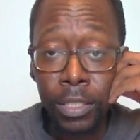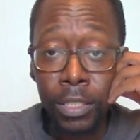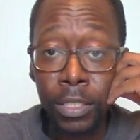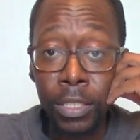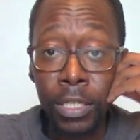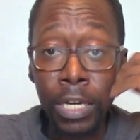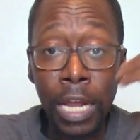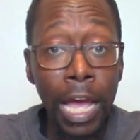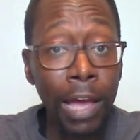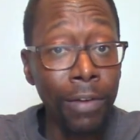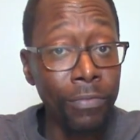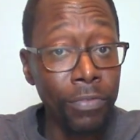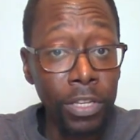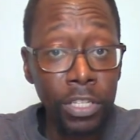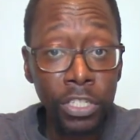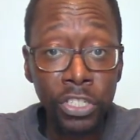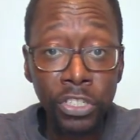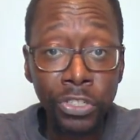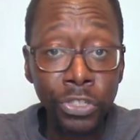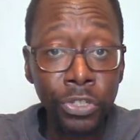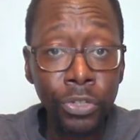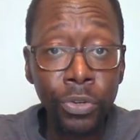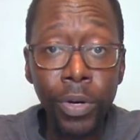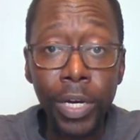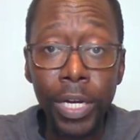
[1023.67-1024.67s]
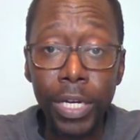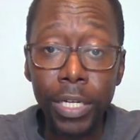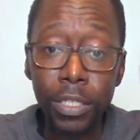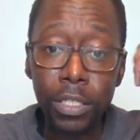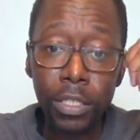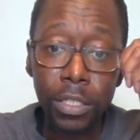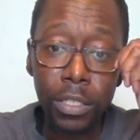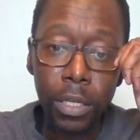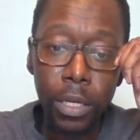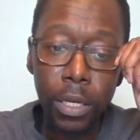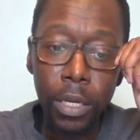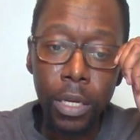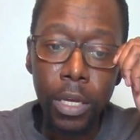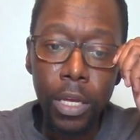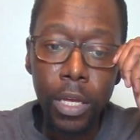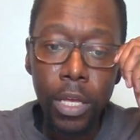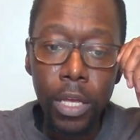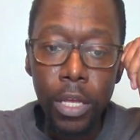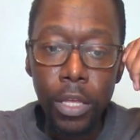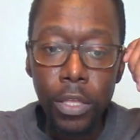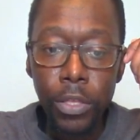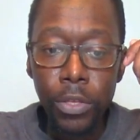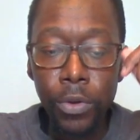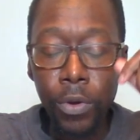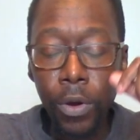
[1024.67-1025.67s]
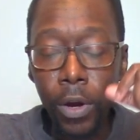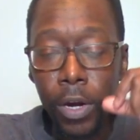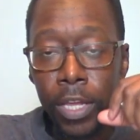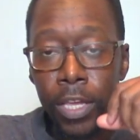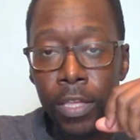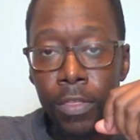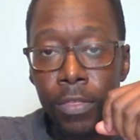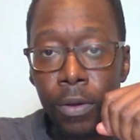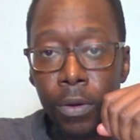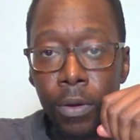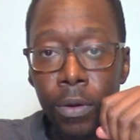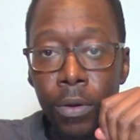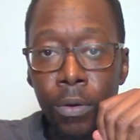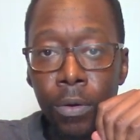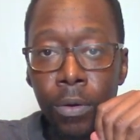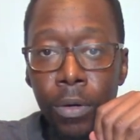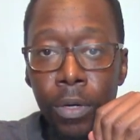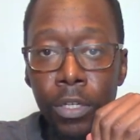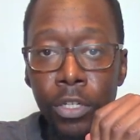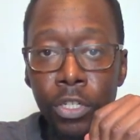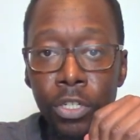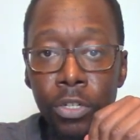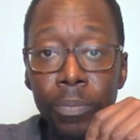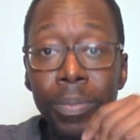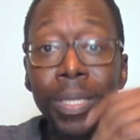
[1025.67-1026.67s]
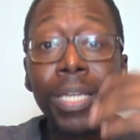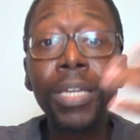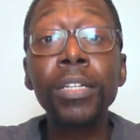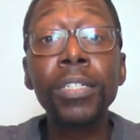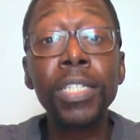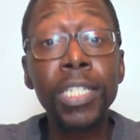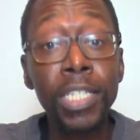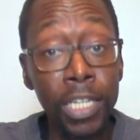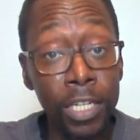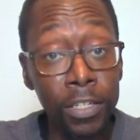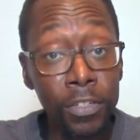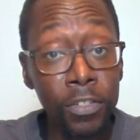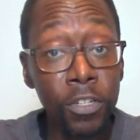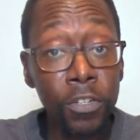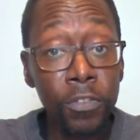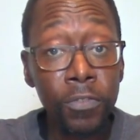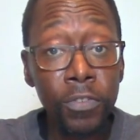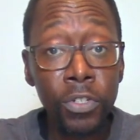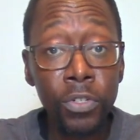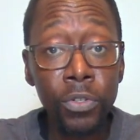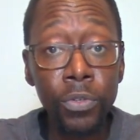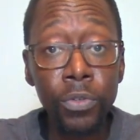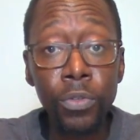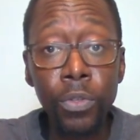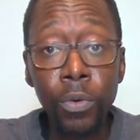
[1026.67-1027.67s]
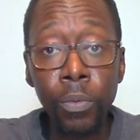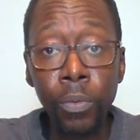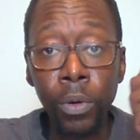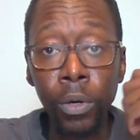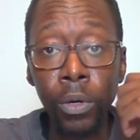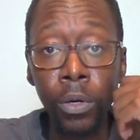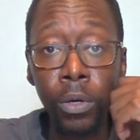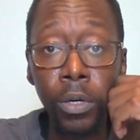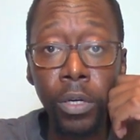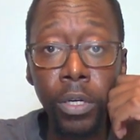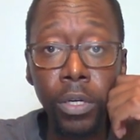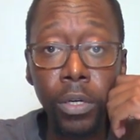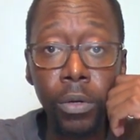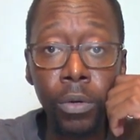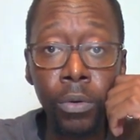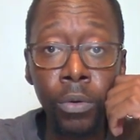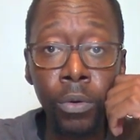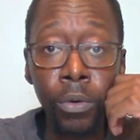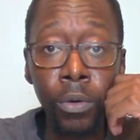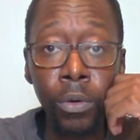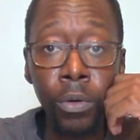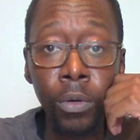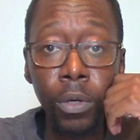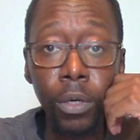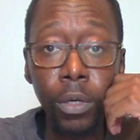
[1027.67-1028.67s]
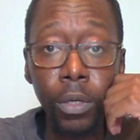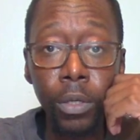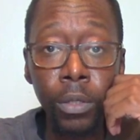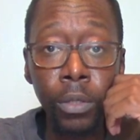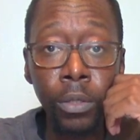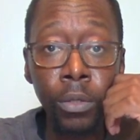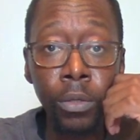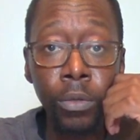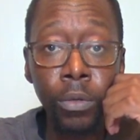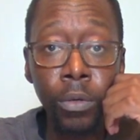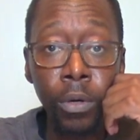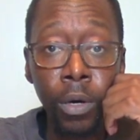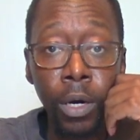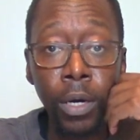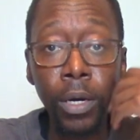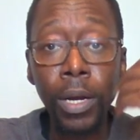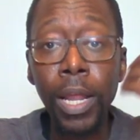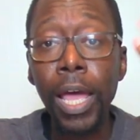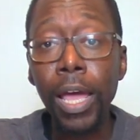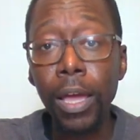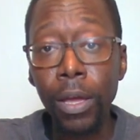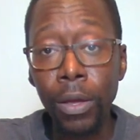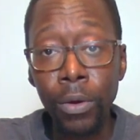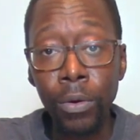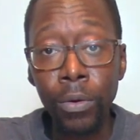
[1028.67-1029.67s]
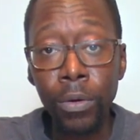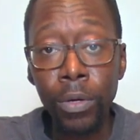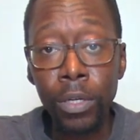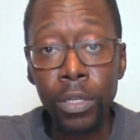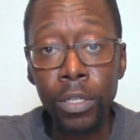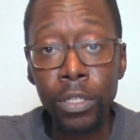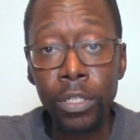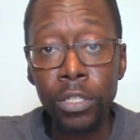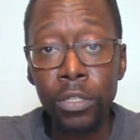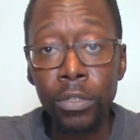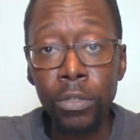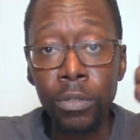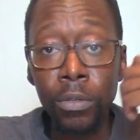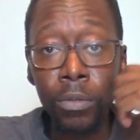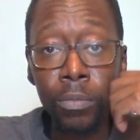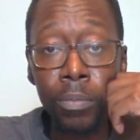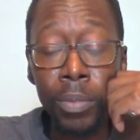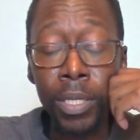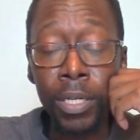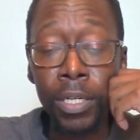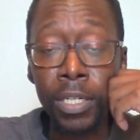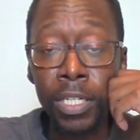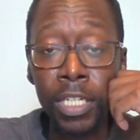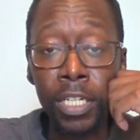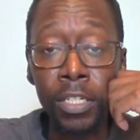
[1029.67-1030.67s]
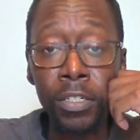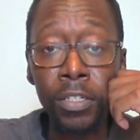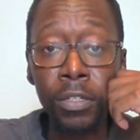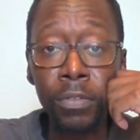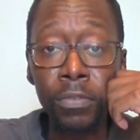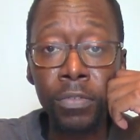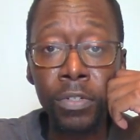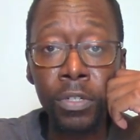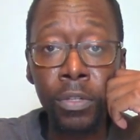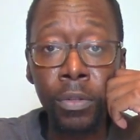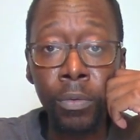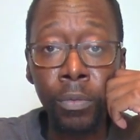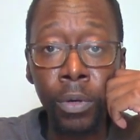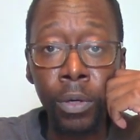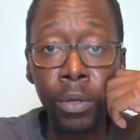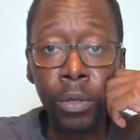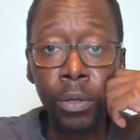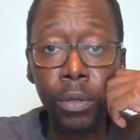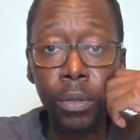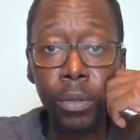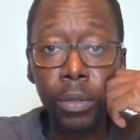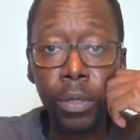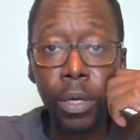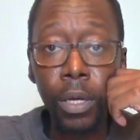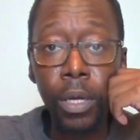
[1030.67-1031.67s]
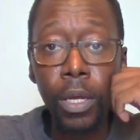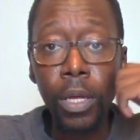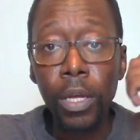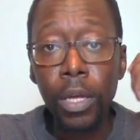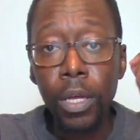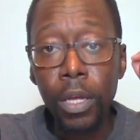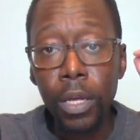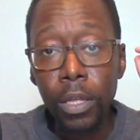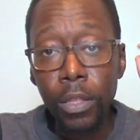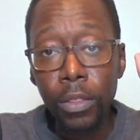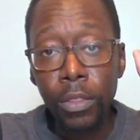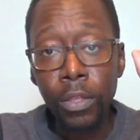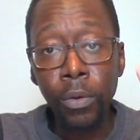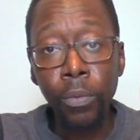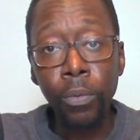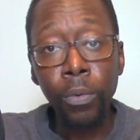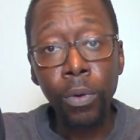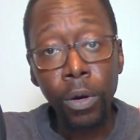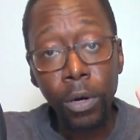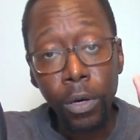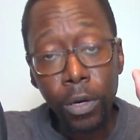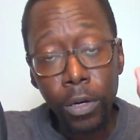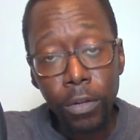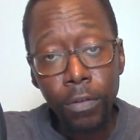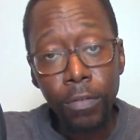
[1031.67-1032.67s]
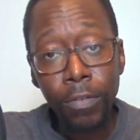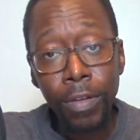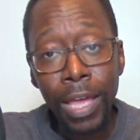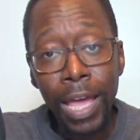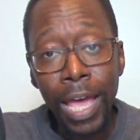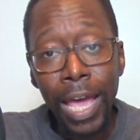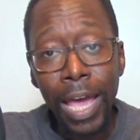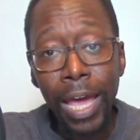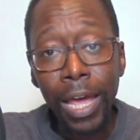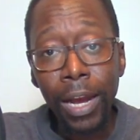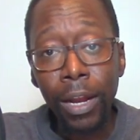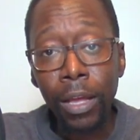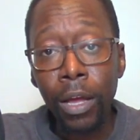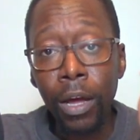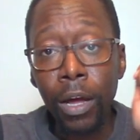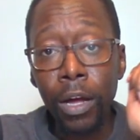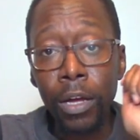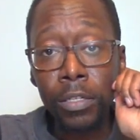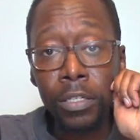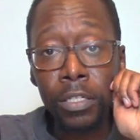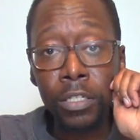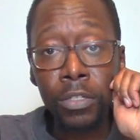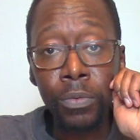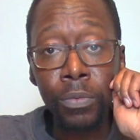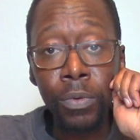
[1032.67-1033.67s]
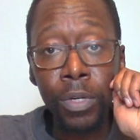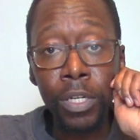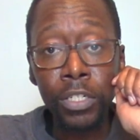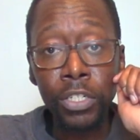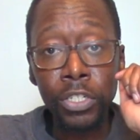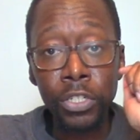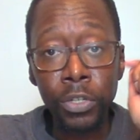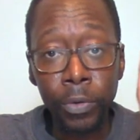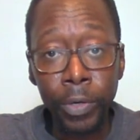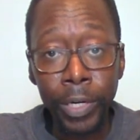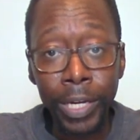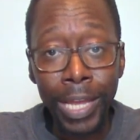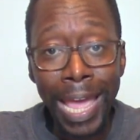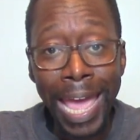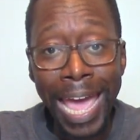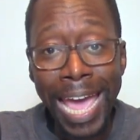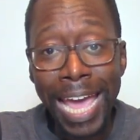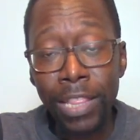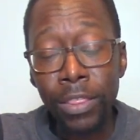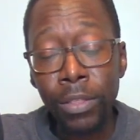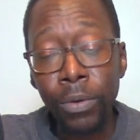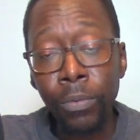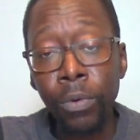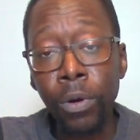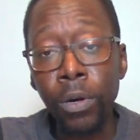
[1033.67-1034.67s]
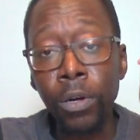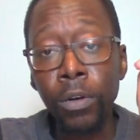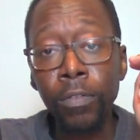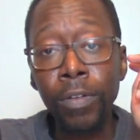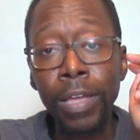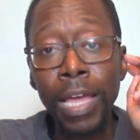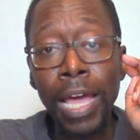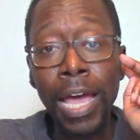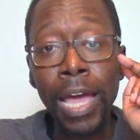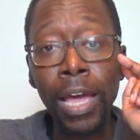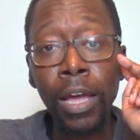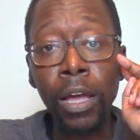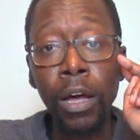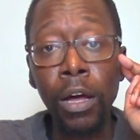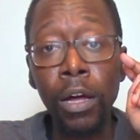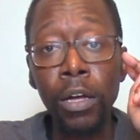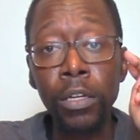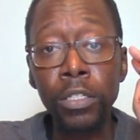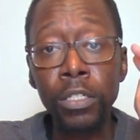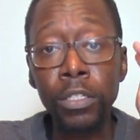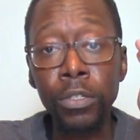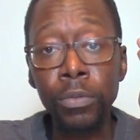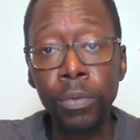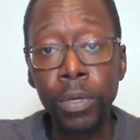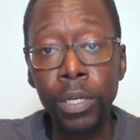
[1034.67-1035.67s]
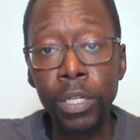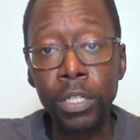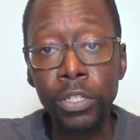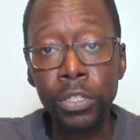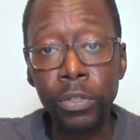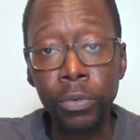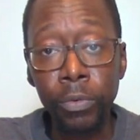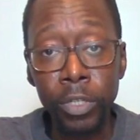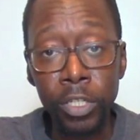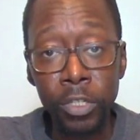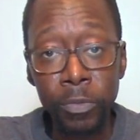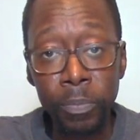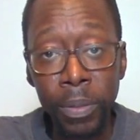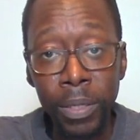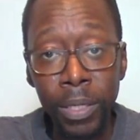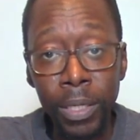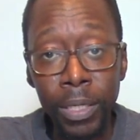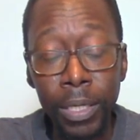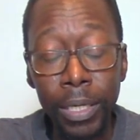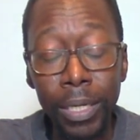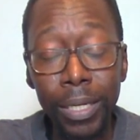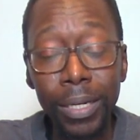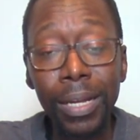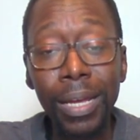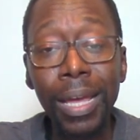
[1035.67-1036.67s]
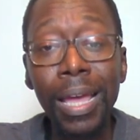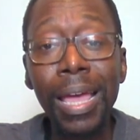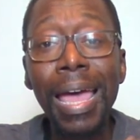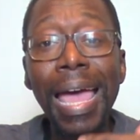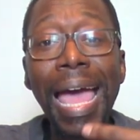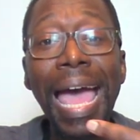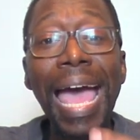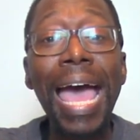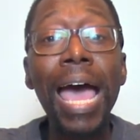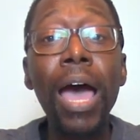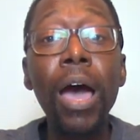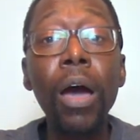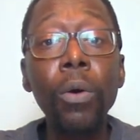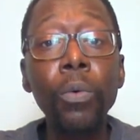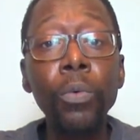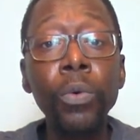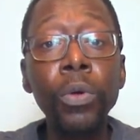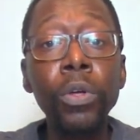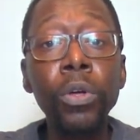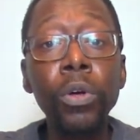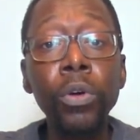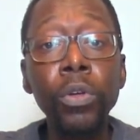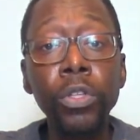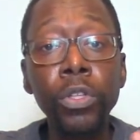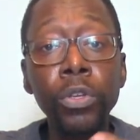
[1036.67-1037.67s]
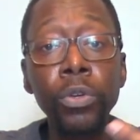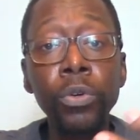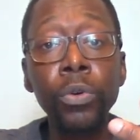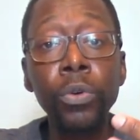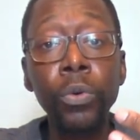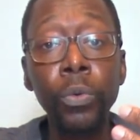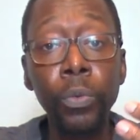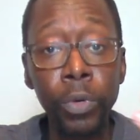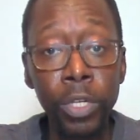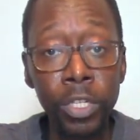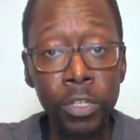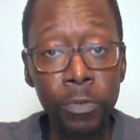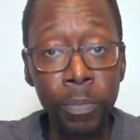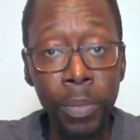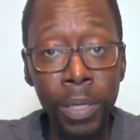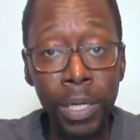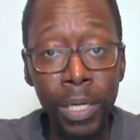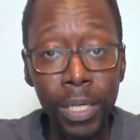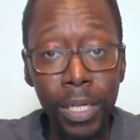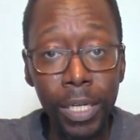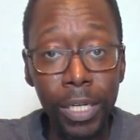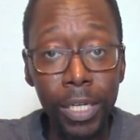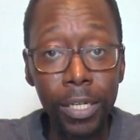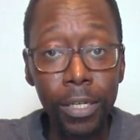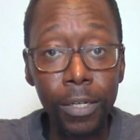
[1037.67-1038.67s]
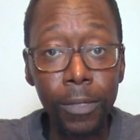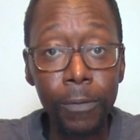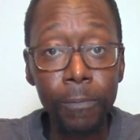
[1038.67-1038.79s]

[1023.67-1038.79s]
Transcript: it's an obvious choice. You are either going to be attentive to the word, or you are not going to be attentive to the word. The word of God causes one to react. The word of God causes one to respond. How will you respond?